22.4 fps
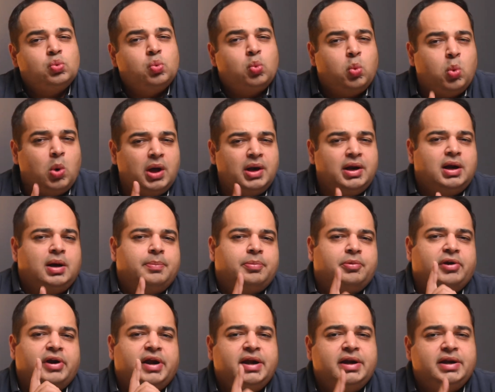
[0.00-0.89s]
one
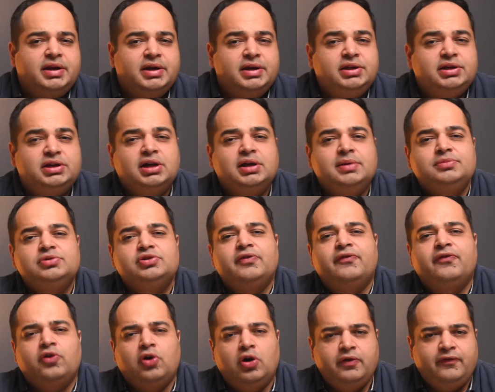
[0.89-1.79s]
upgrade in terms
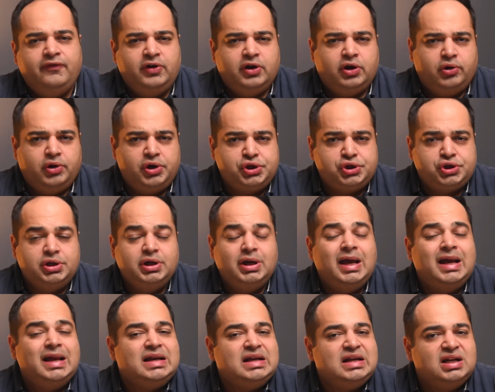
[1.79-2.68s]
of configuration
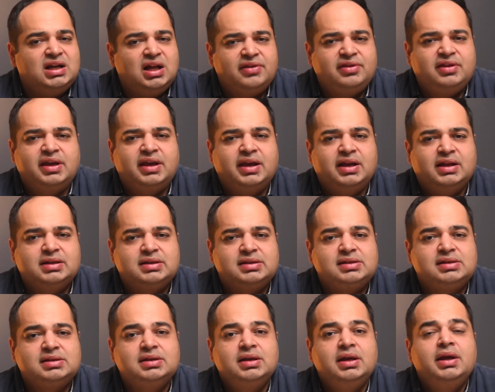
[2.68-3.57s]
and nothing
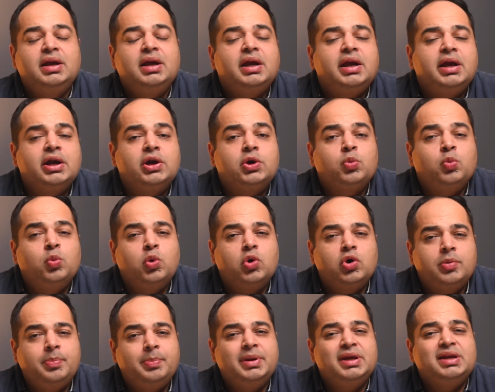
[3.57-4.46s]
else, it
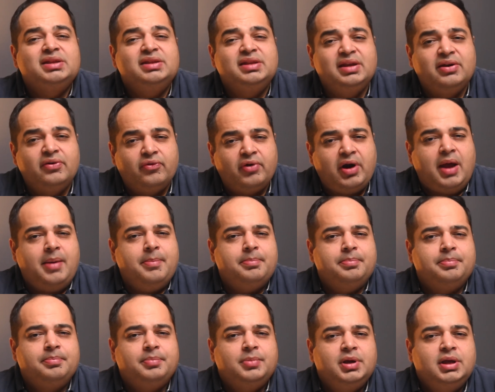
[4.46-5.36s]
would be the RAM.
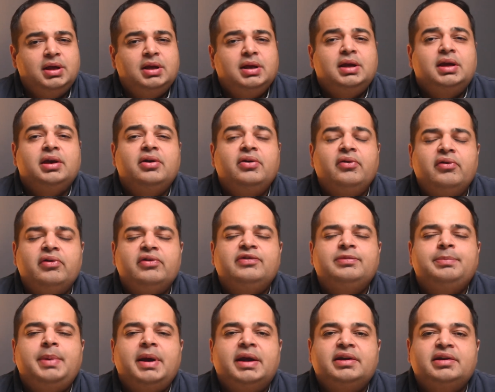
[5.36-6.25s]

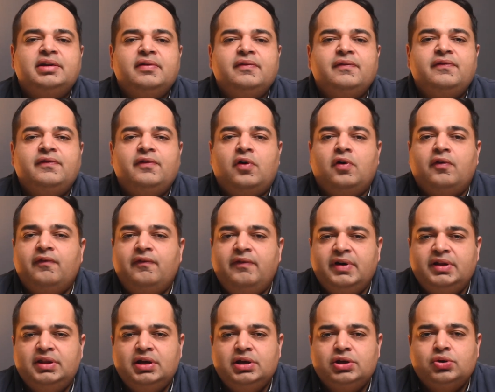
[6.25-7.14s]
Irrespective of
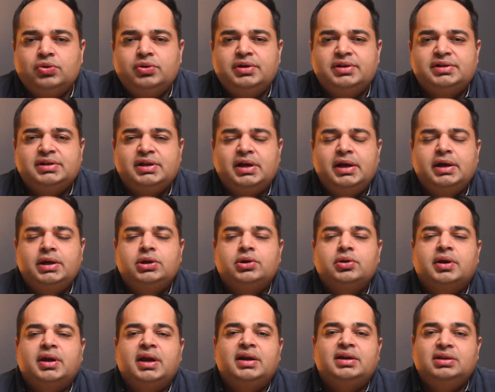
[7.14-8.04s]
whether you decide to
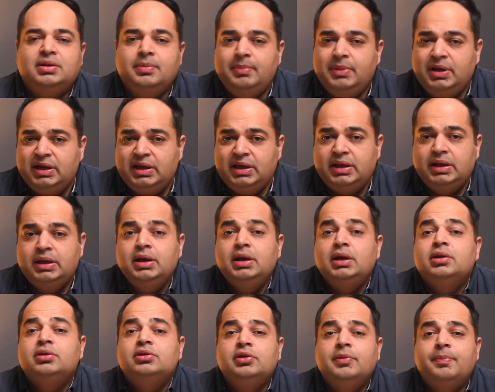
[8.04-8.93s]
get the Mini,
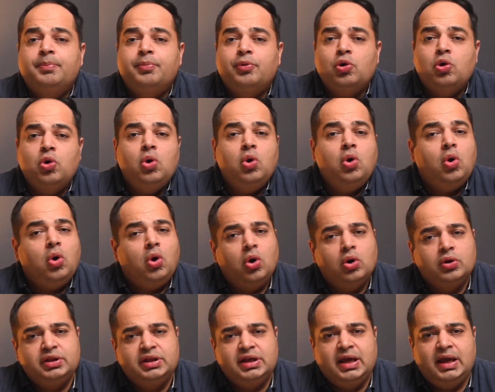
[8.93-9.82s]
the Pro
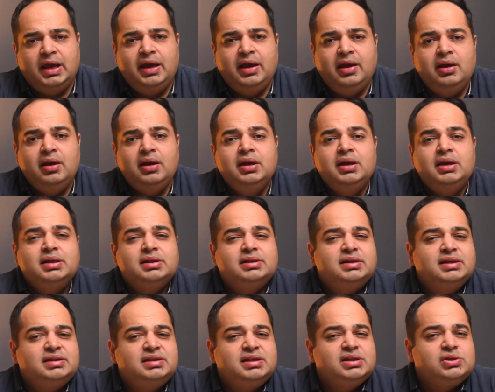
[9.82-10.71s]
or the Air,
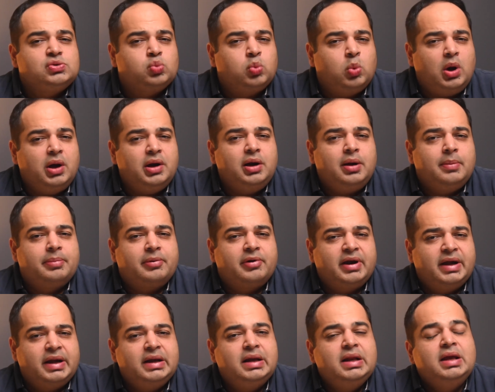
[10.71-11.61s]
this is one
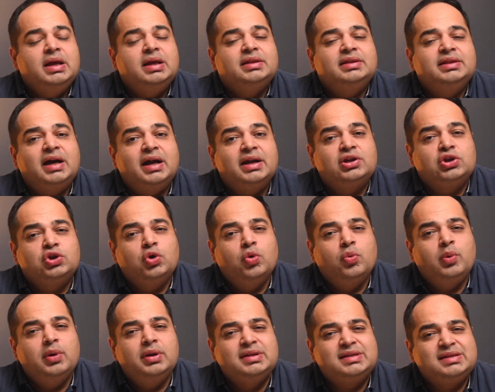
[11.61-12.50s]
upgrade that you
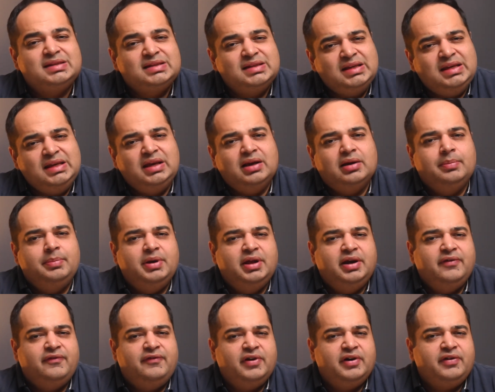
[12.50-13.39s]
will see a
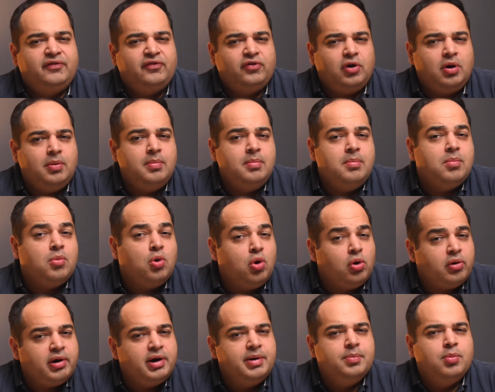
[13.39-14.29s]
benefit from
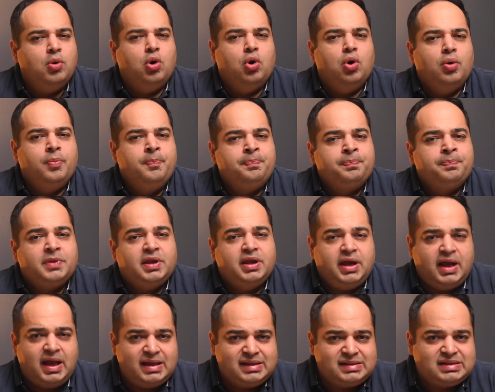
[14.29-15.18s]
more and more
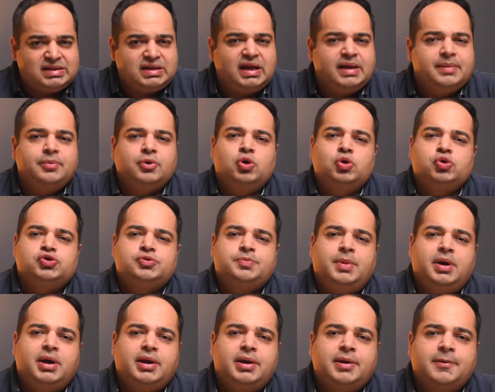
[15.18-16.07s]
as time goes
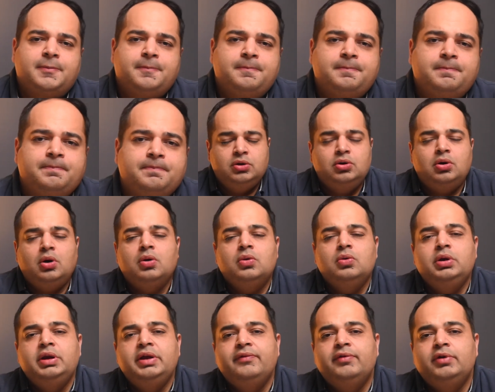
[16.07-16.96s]
by. Not
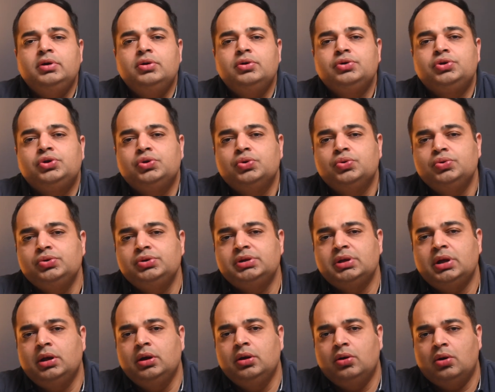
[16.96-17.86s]
only will you use
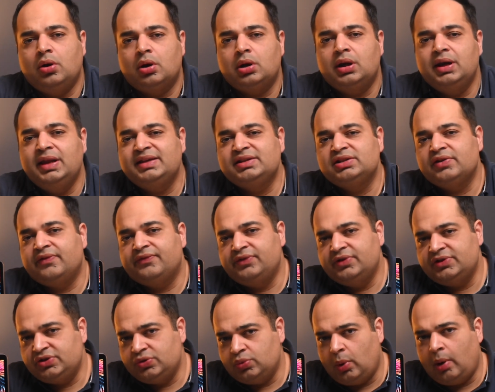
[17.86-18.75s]
a lot less of
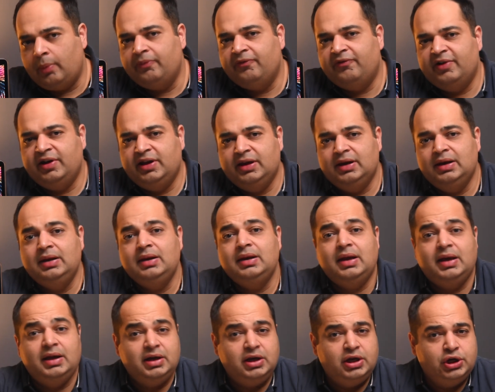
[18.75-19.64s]
the swap file,
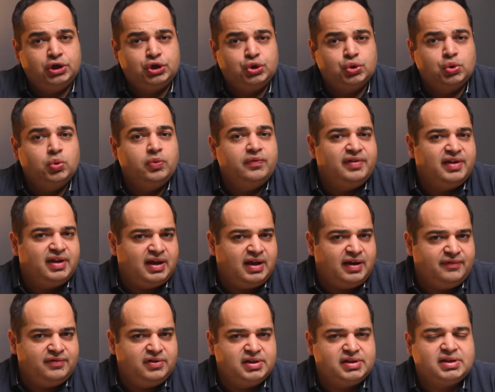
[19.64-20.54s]
an issue we
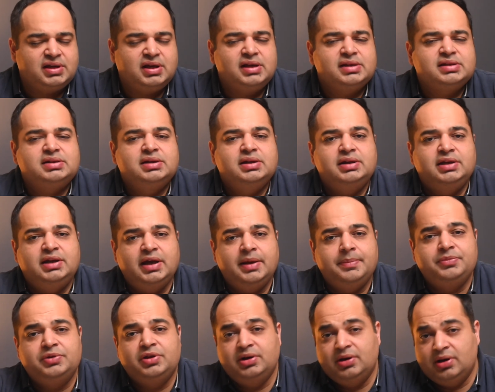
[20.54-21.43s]
have discussed in
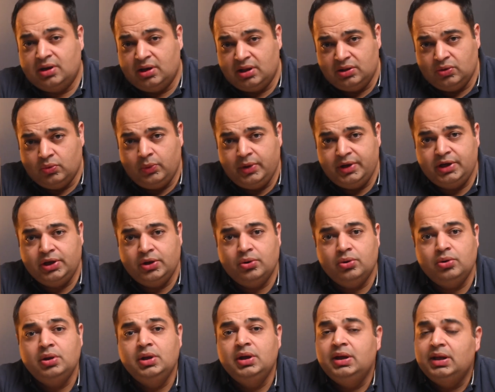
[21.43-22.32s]
depth in another
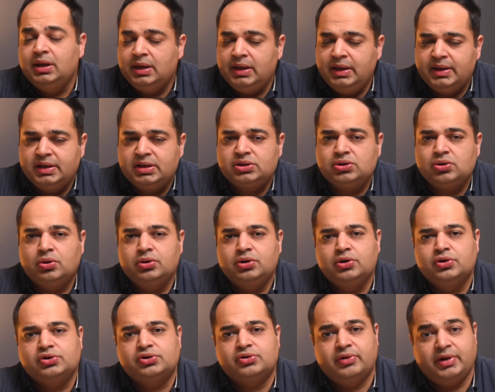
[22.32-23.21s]
video, links on
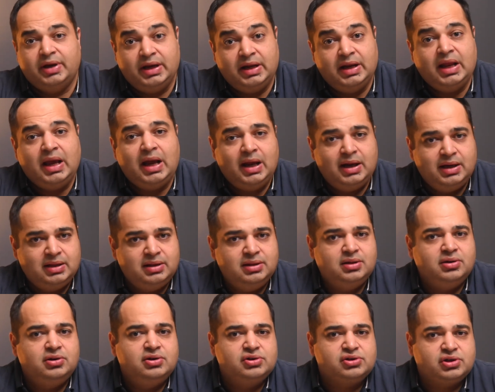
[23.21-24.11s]
your screen and in
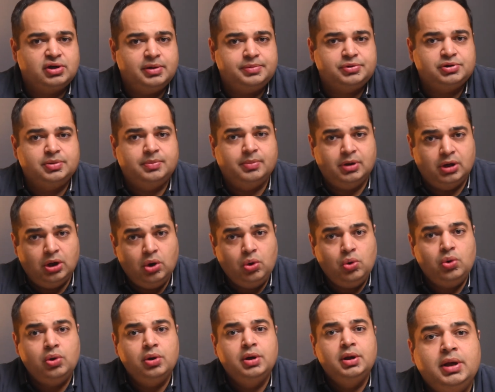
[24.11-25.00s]
the description
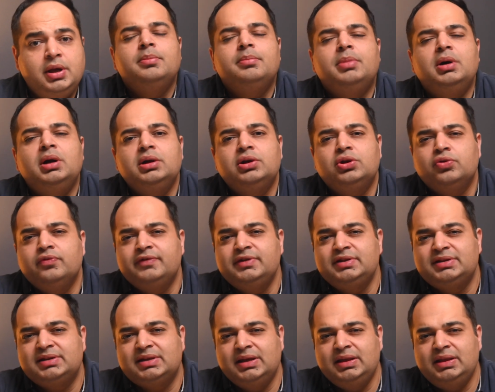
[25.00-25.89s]
below, but you will
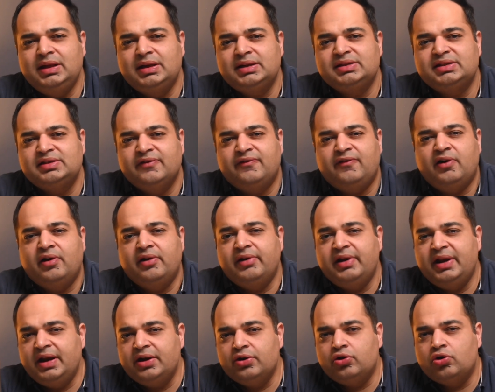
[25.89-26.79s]
see that
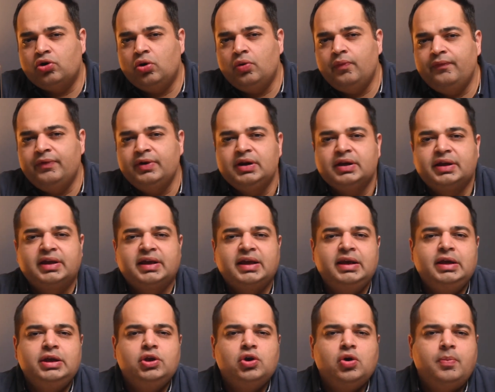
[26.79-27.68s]
Safari and Chrome will
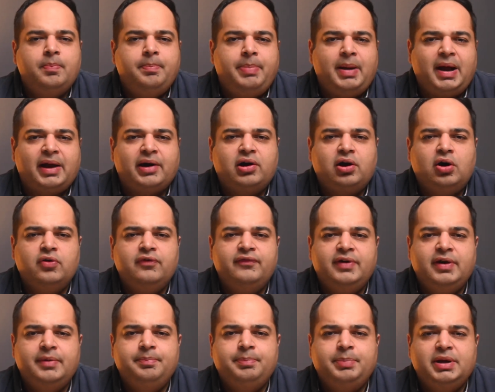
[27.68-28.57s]
kill your background
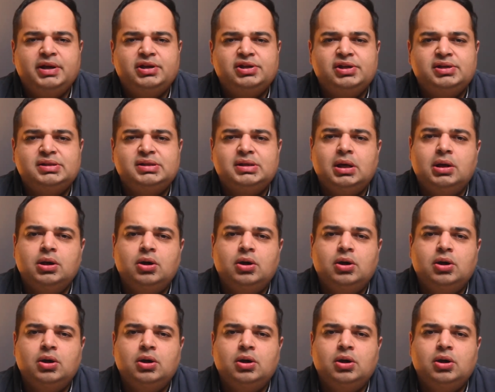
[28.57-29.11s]
web pages a